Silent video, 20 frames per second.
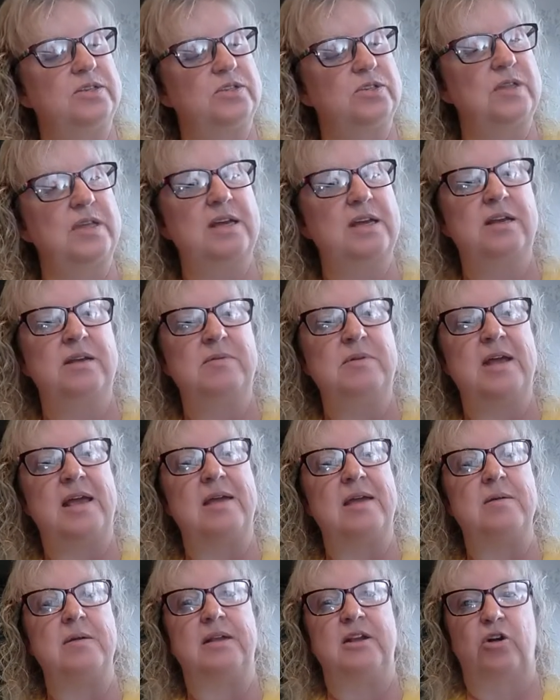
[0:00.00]
So then
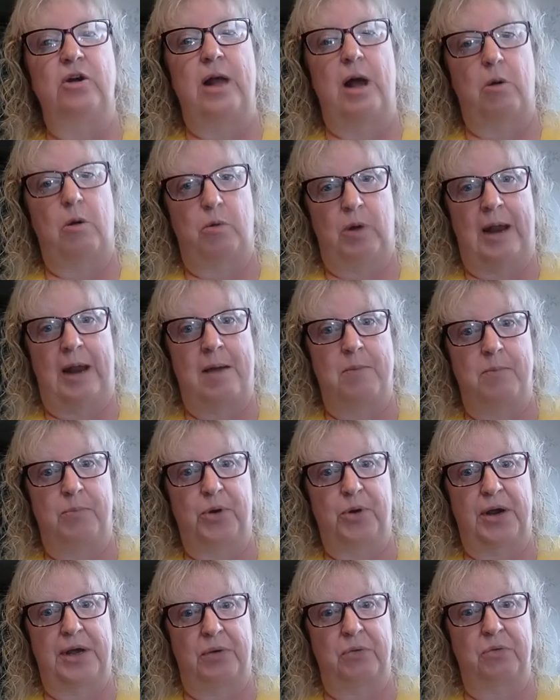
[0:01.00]
it turned out a lot
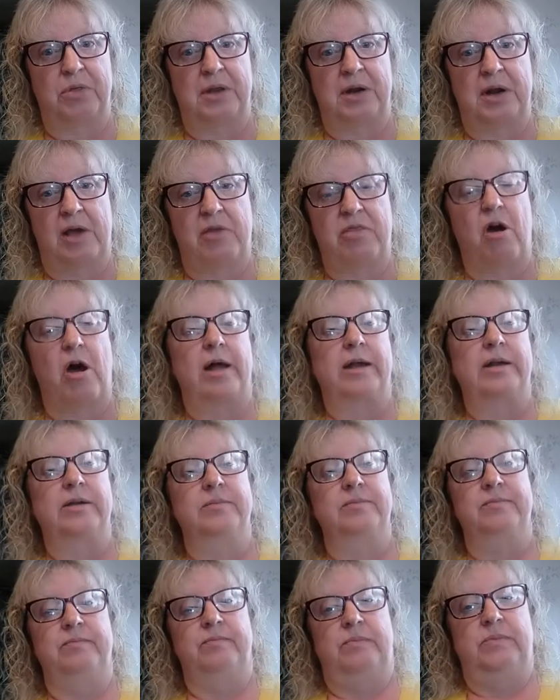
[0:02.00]
brighter than I thought.
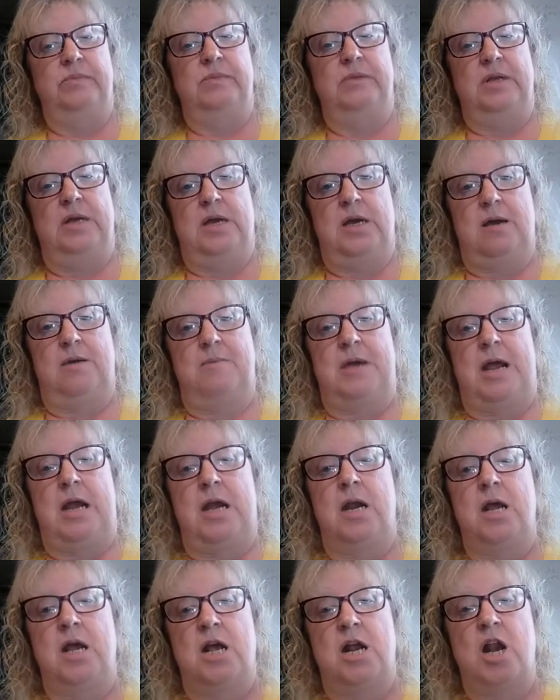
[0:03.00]
I mean,
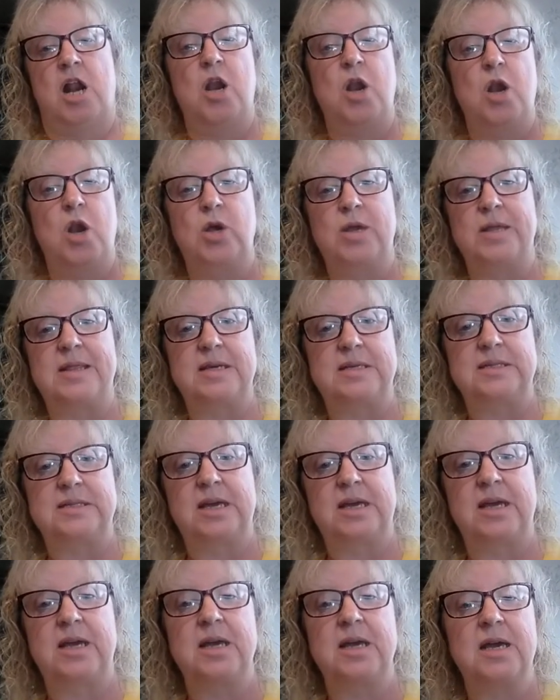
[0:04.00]
look at this
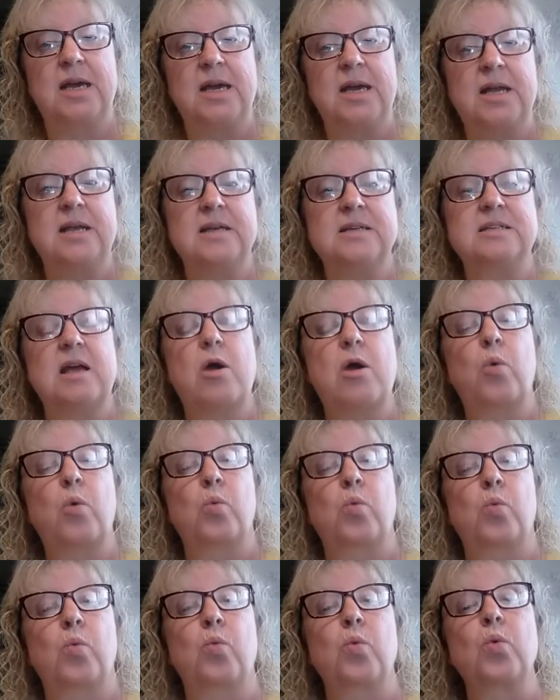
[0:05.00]
thing. It is
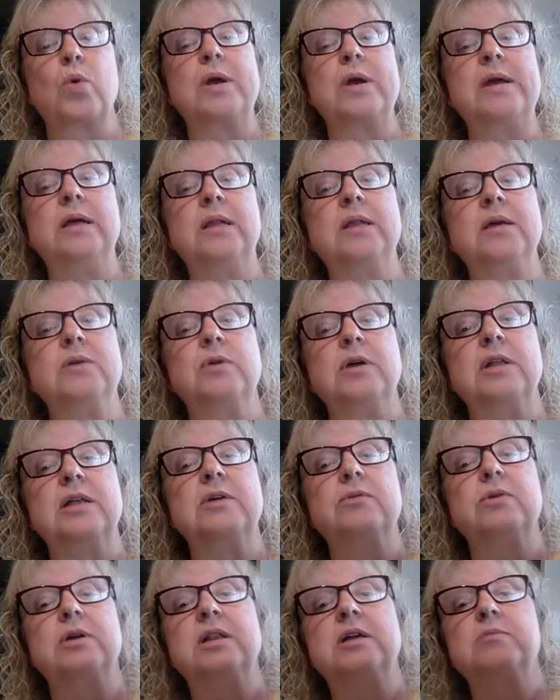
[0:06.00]
really, really,
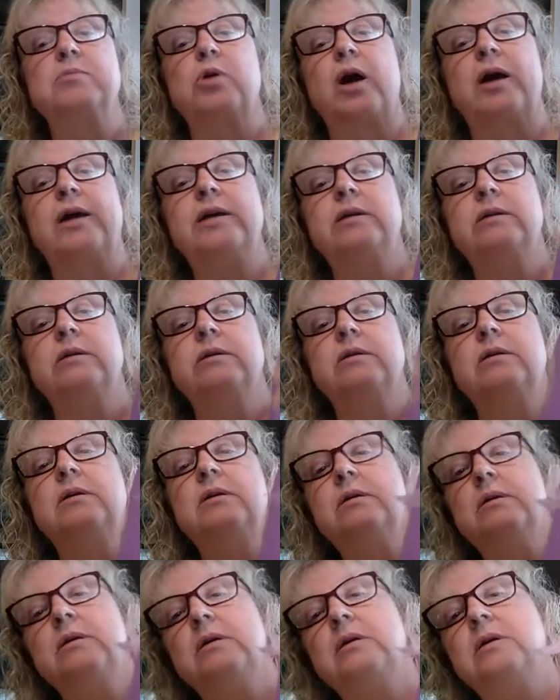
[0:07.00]
really bright.
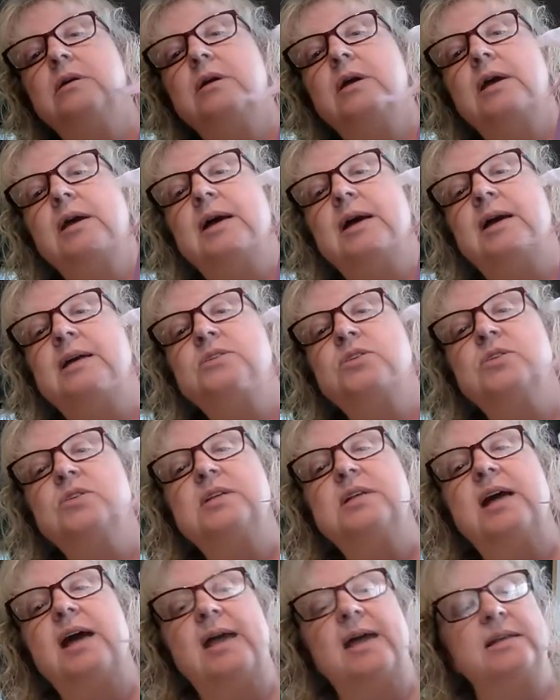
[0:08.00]
And so
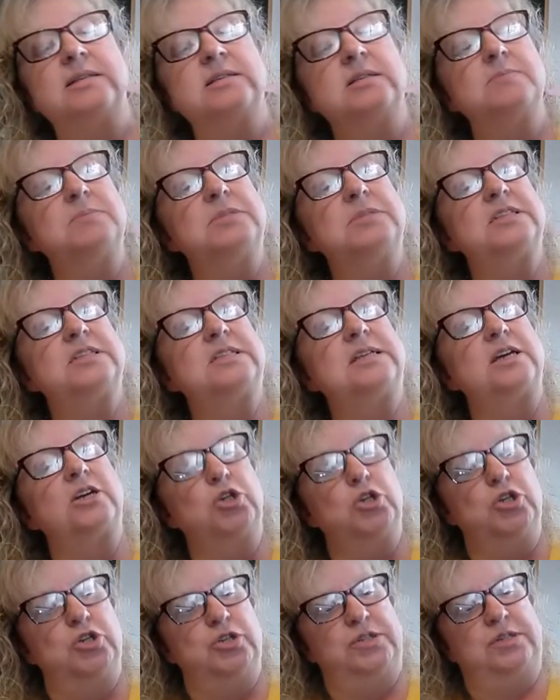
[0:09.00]
then I had some
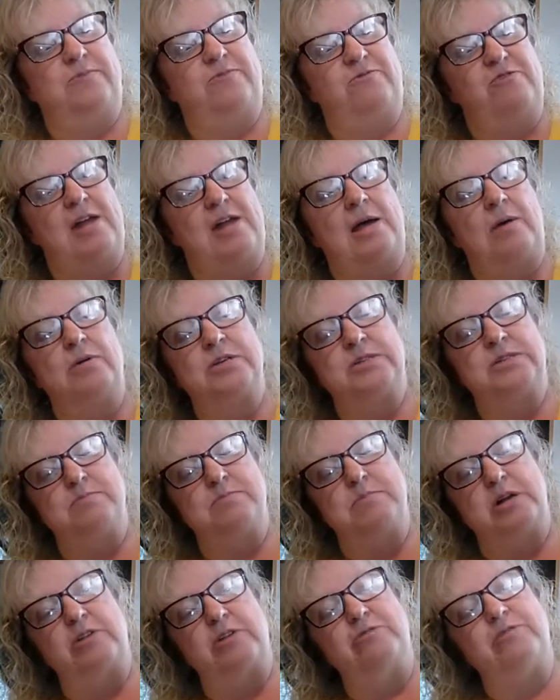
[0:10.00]
stickers, some flowers and
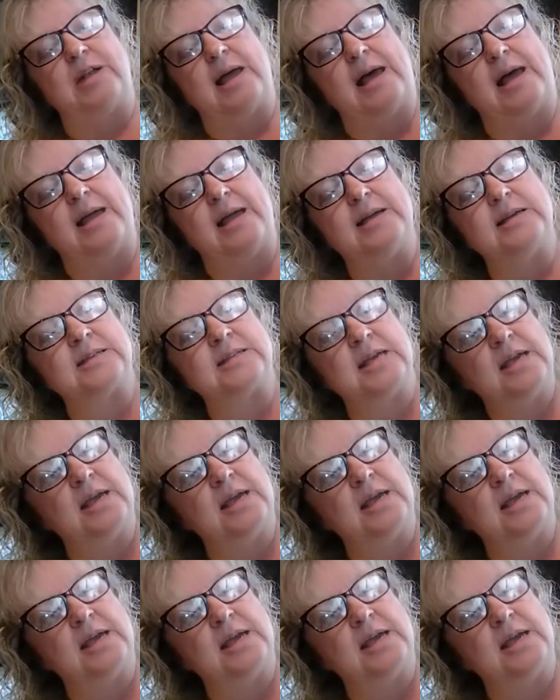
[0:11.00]
butterflies.